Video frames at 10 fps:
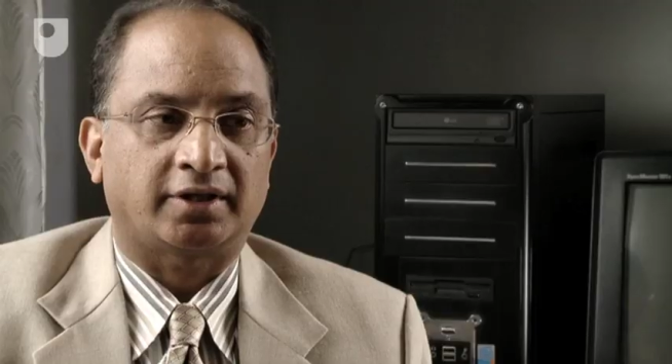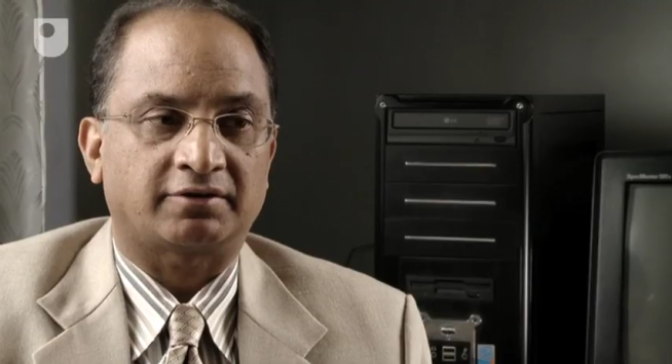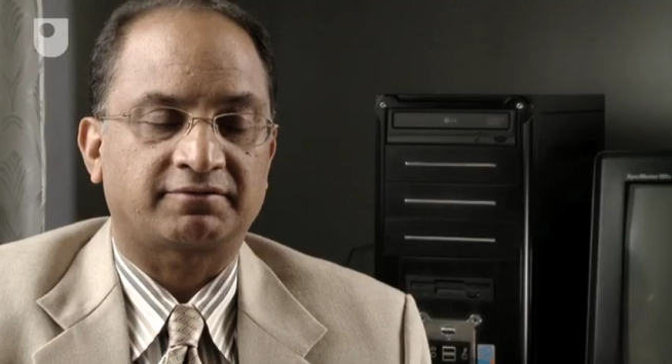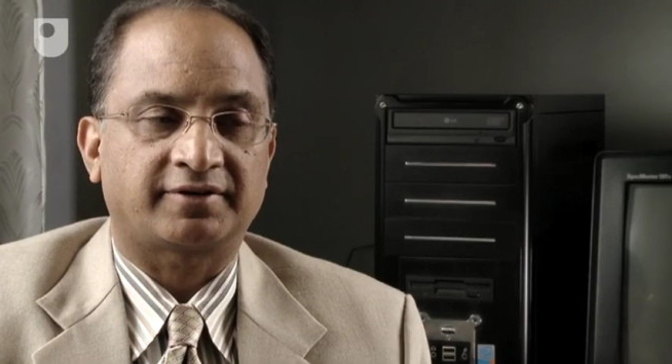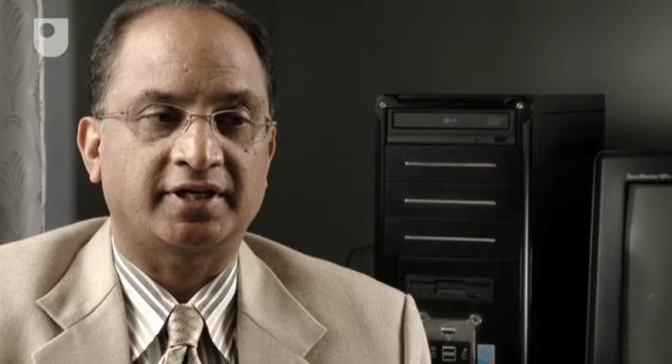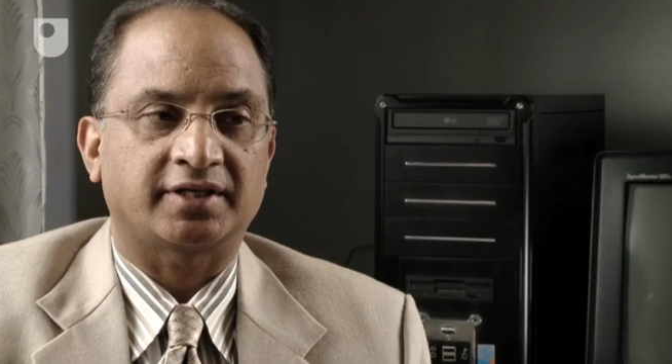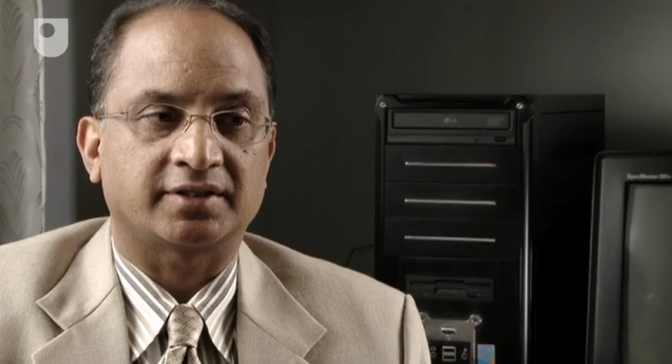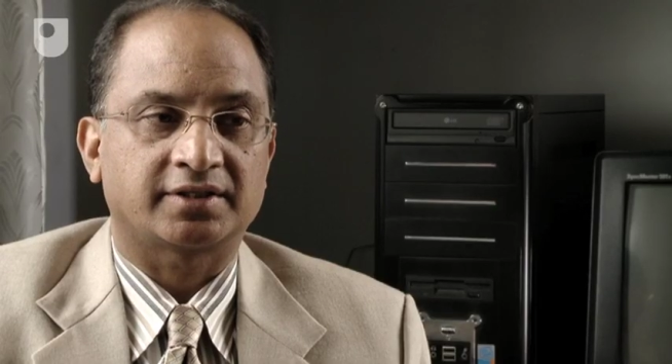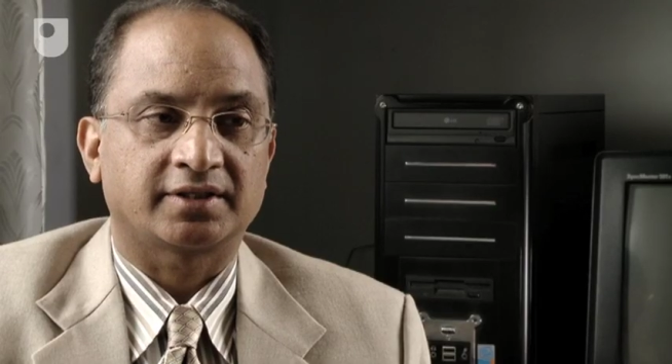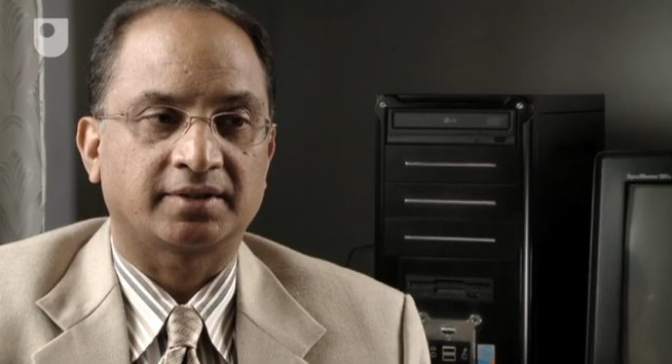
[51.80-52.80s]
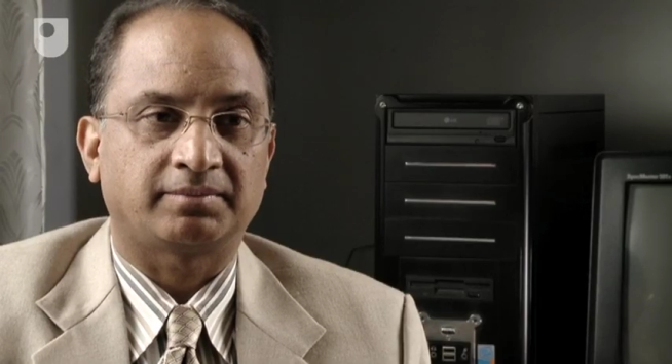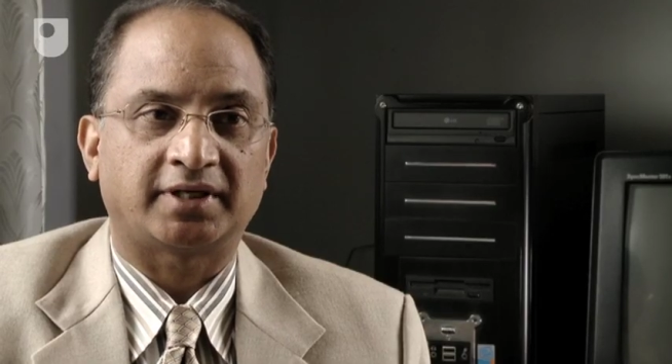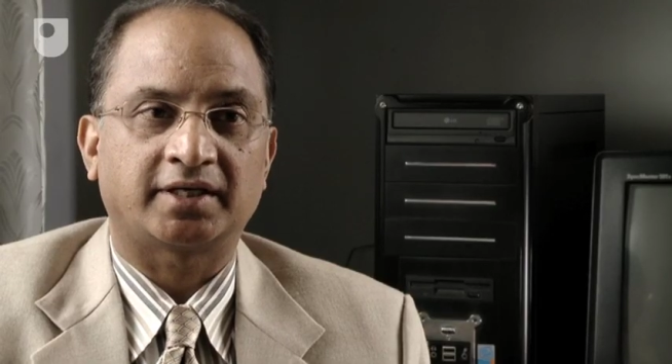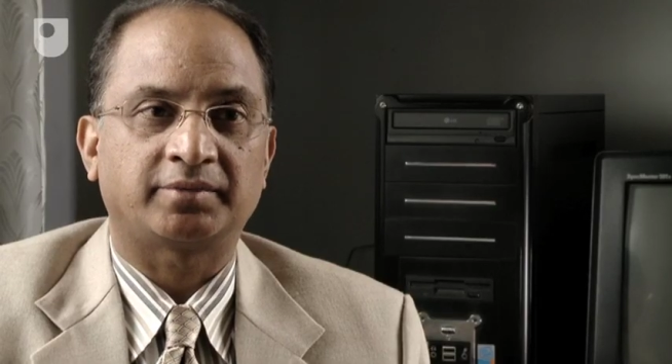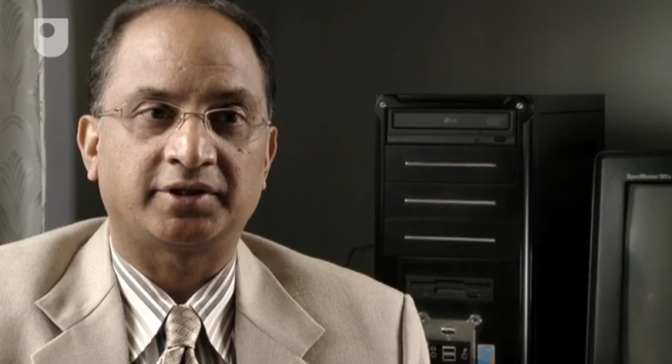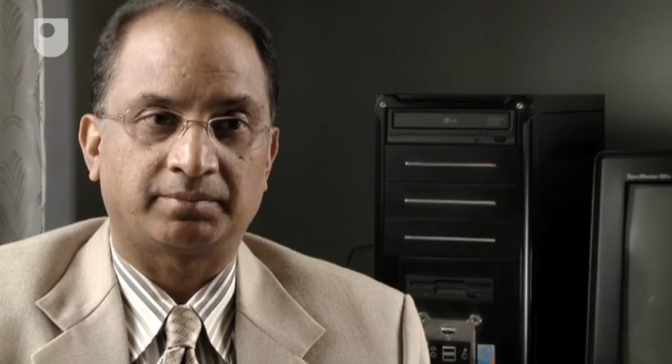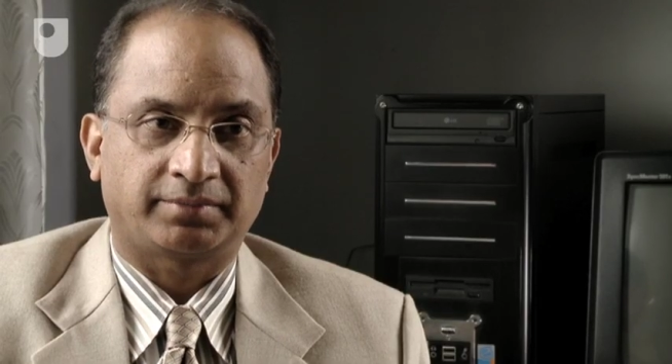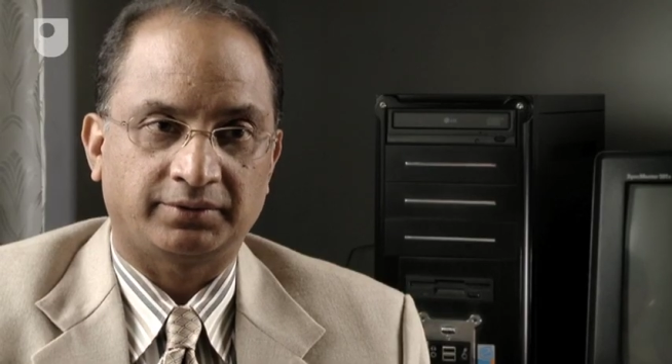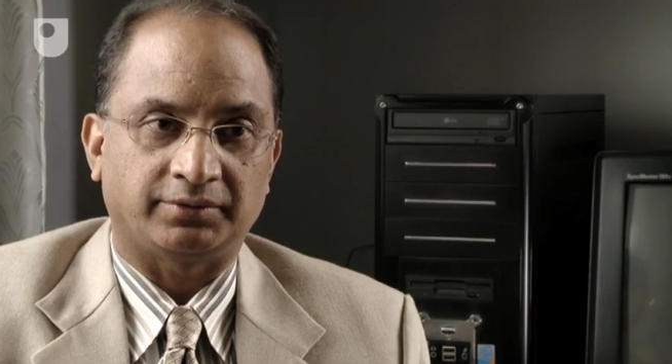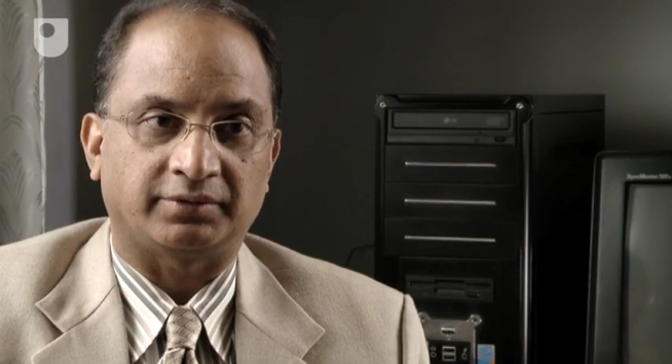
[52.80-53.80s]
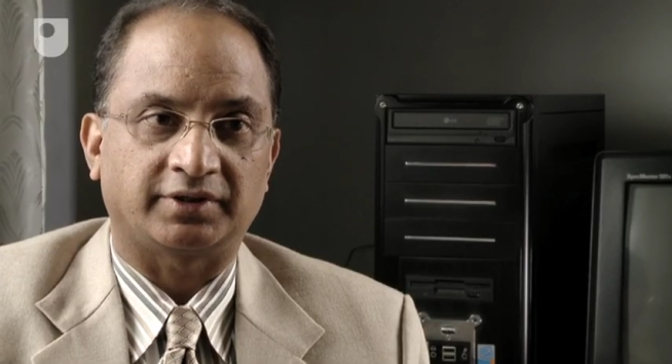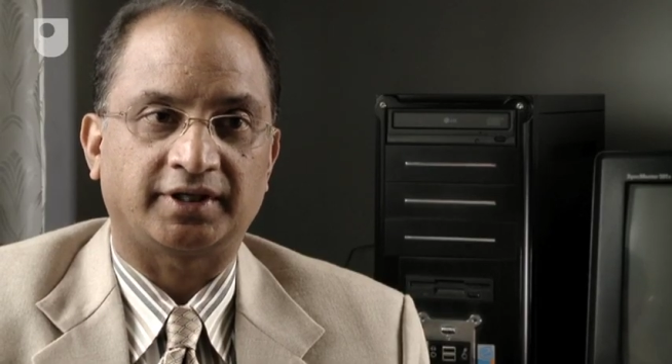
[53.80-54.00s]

Our friend Mahabir Pun,